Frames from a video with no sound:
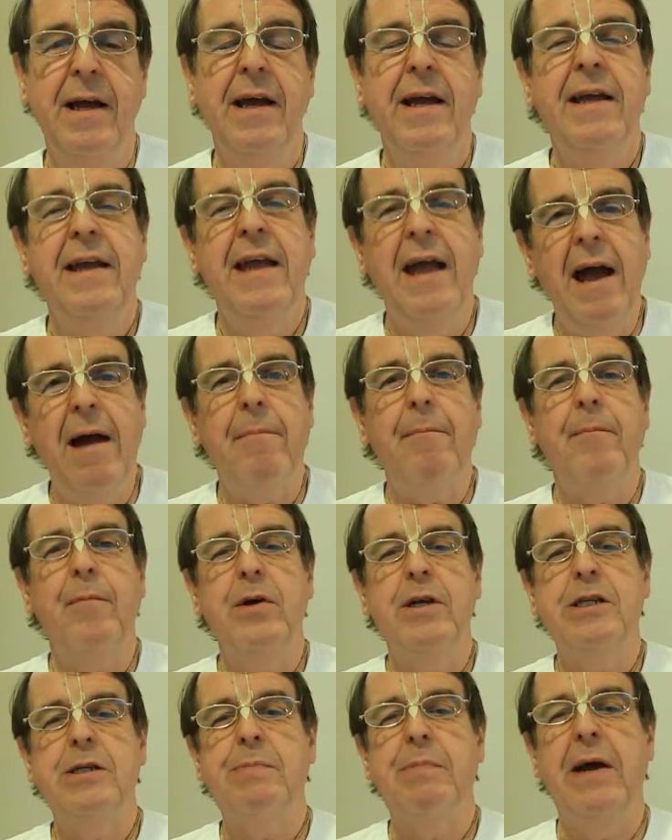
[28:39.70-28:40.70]
Yeah,
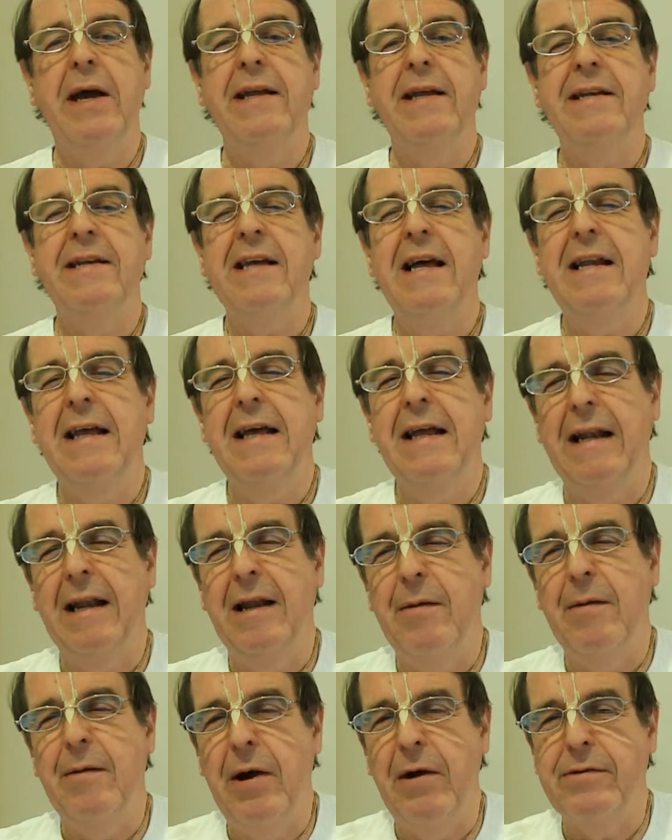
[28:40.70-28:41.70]
we spend a little
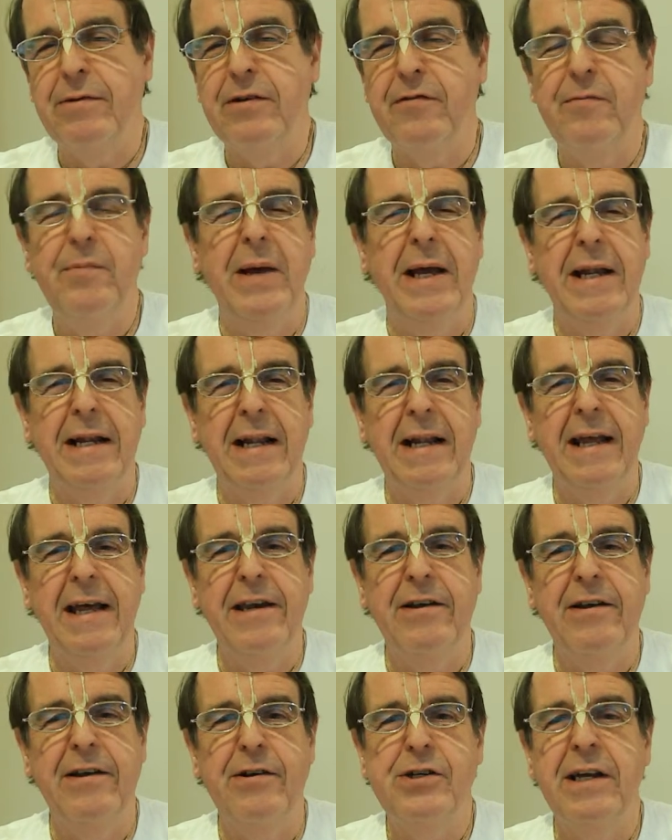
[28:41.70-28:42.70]
amount of mental
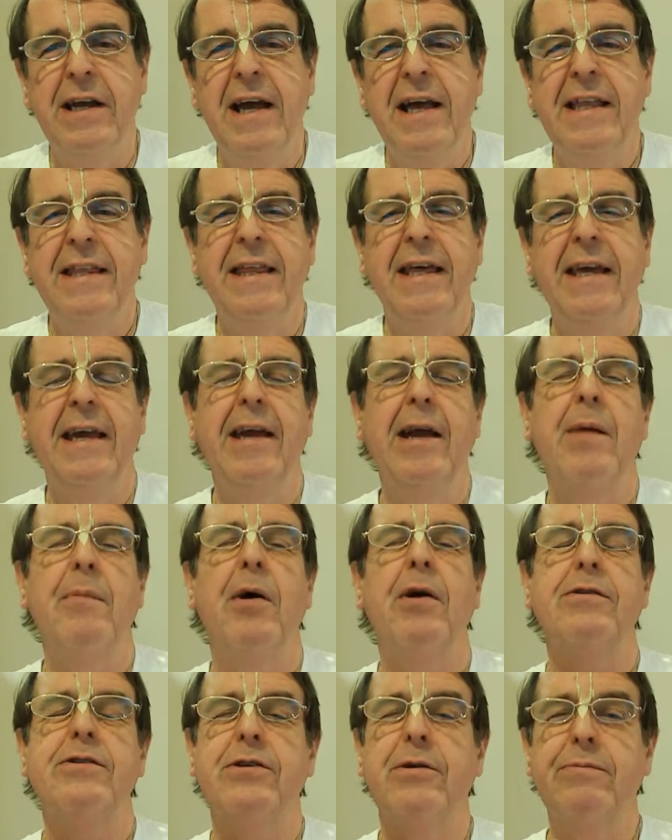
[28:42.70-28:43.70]
energy thinking
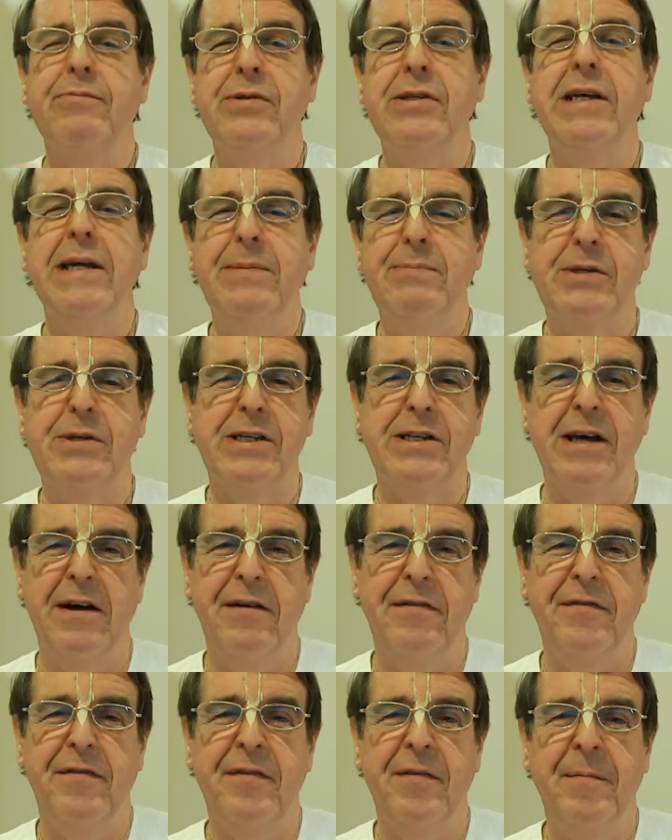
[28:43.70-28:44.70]
about some deep
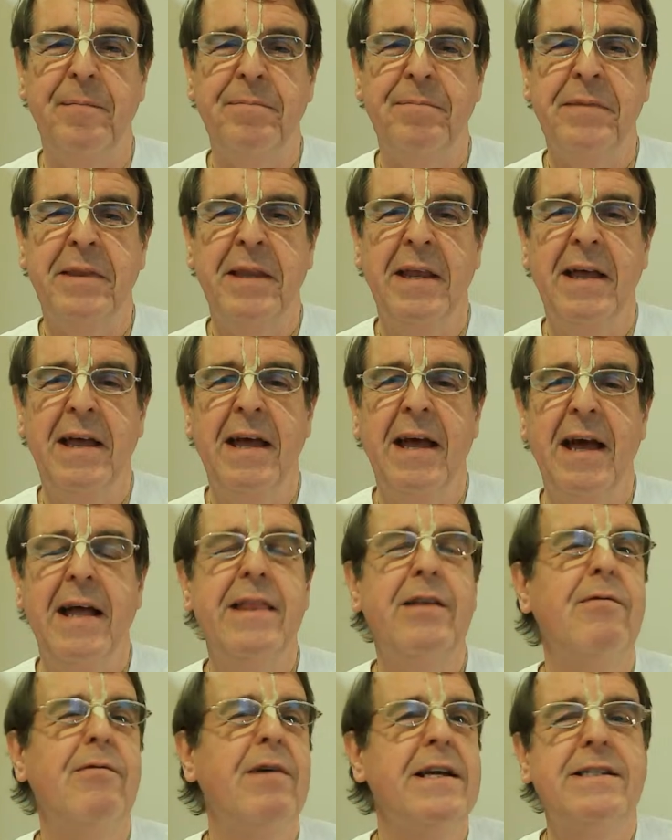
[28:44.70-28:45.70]
stuff.
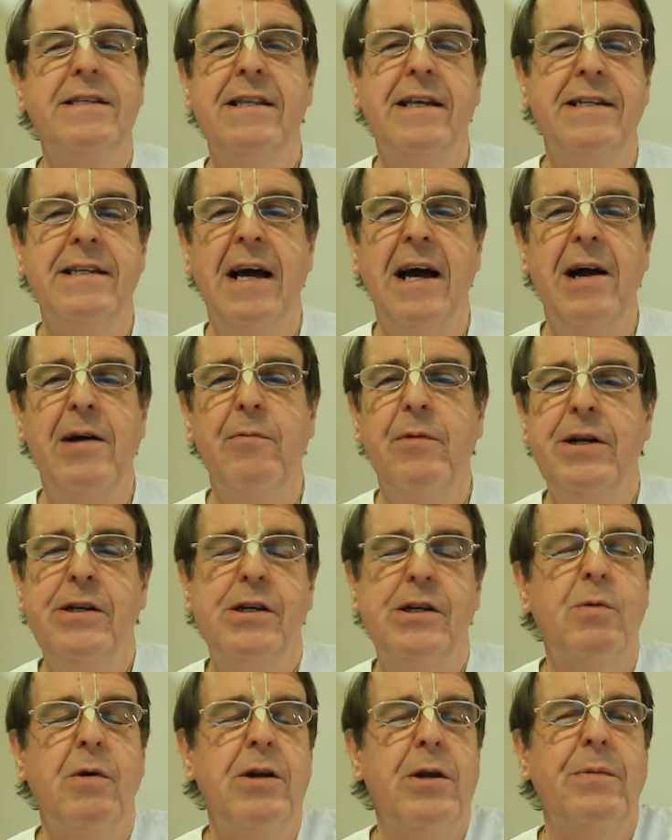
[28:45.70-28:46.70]
And the rest of the time, we
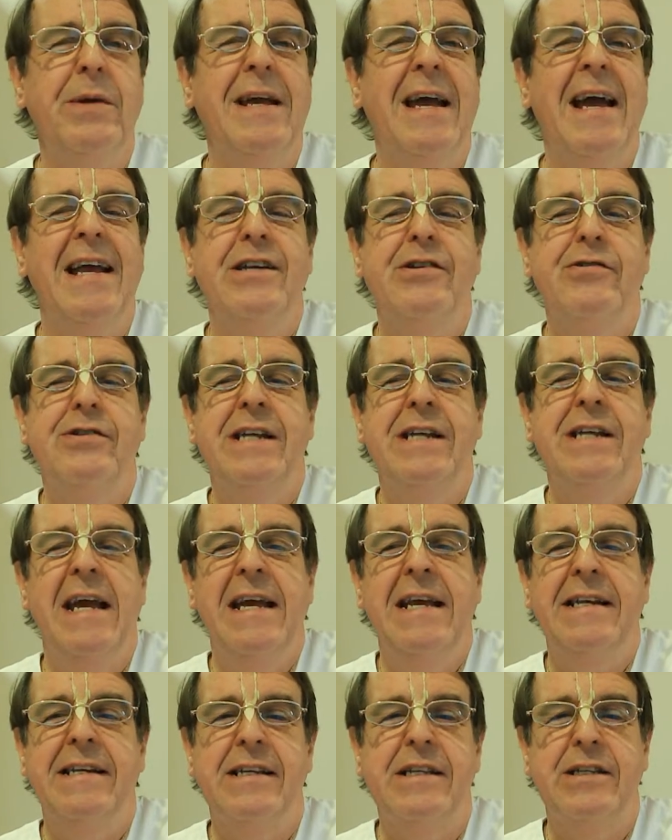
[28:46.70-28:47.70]
just want to be
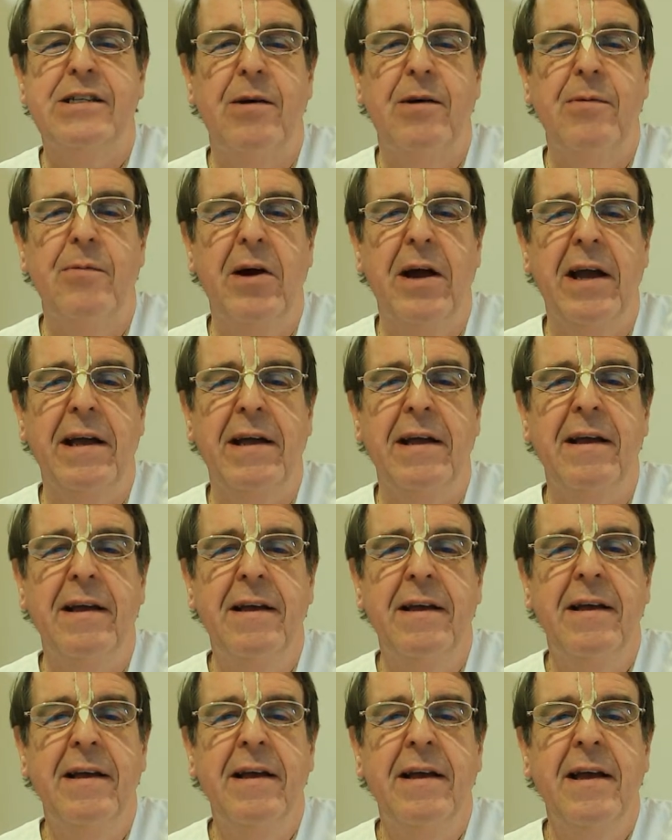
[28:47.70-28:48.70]
entertained in some way.
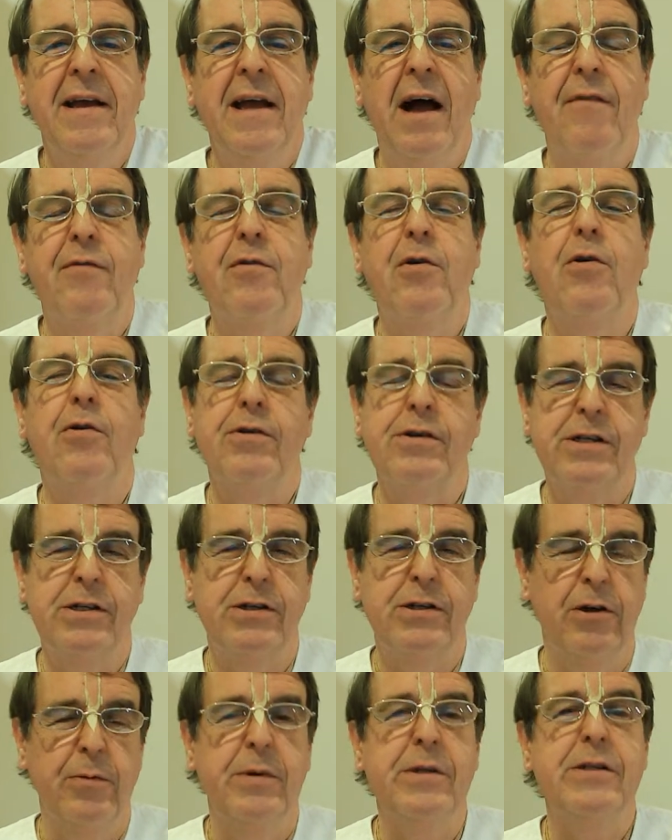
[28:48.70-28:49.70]
Of course,
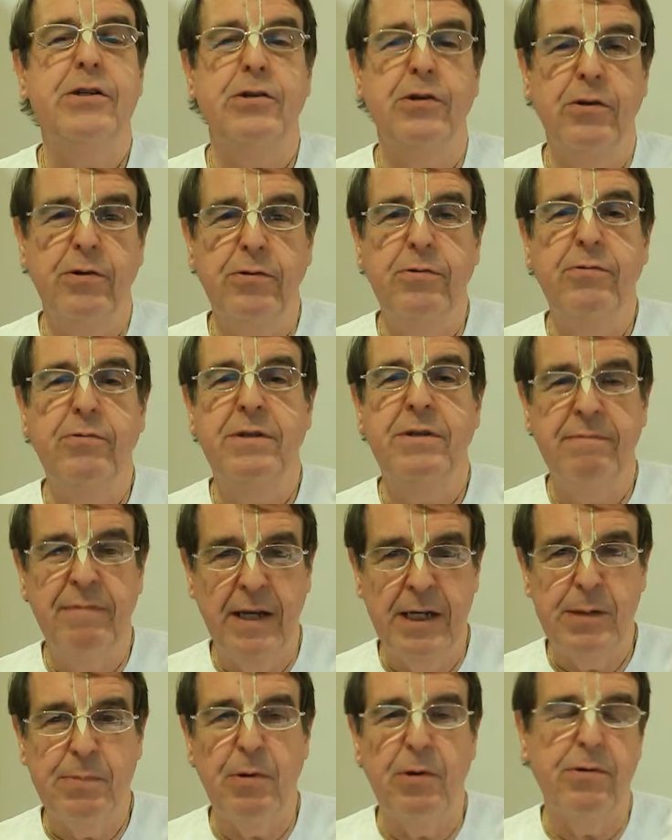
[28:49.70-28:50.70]
humans do
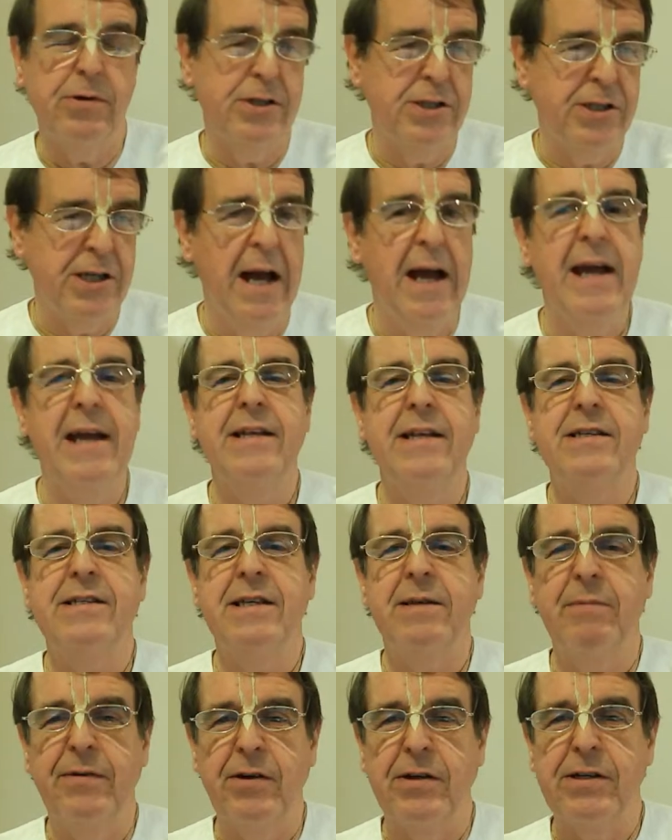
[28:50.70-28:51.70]
explore science,
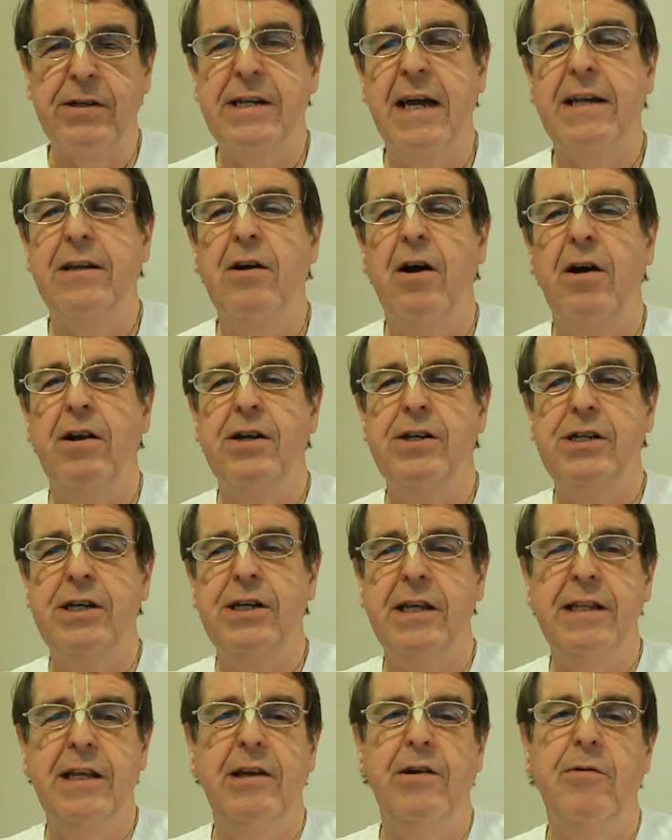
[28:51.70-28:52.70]
and we've got technology
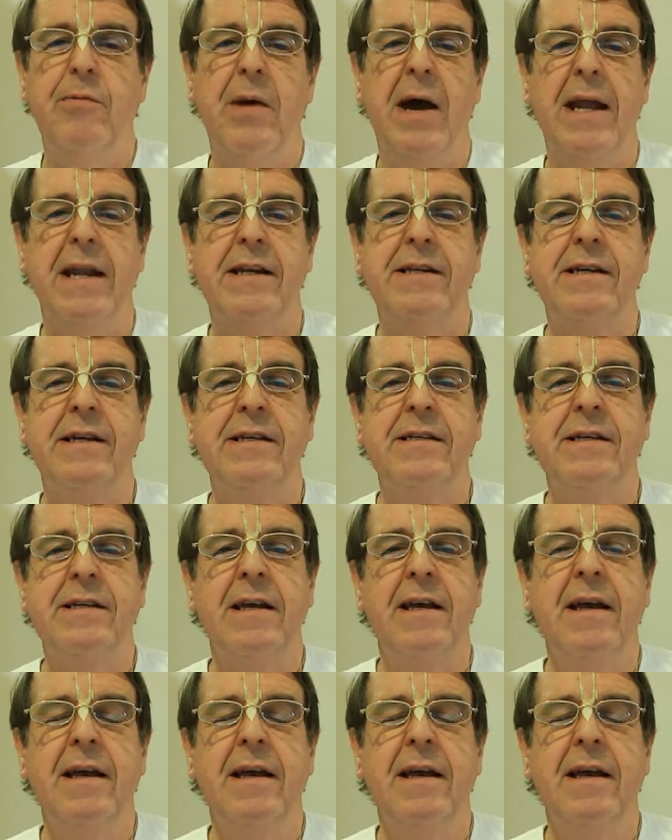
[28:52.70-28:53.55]
and the humanities.